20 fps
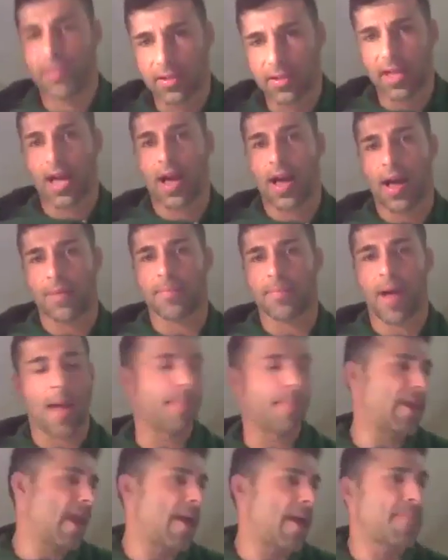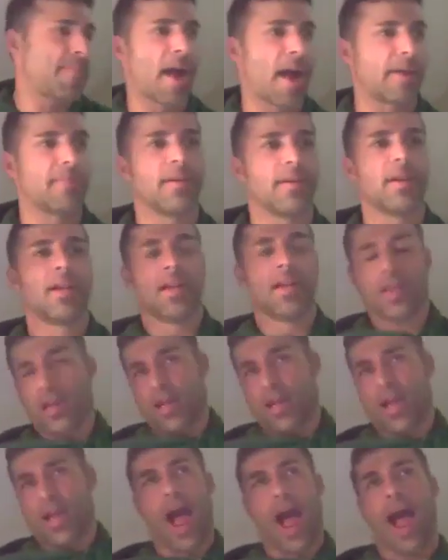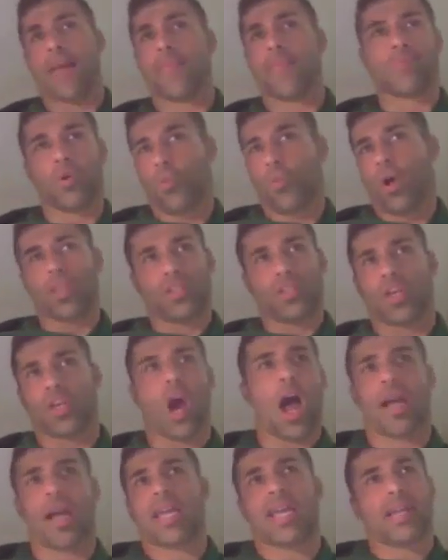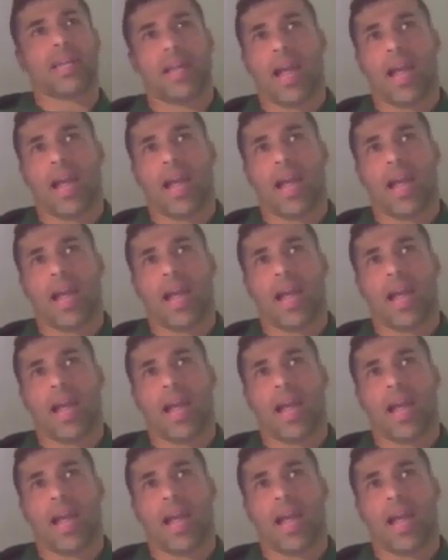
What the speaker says: I mean, I'm not. I'm the one talking.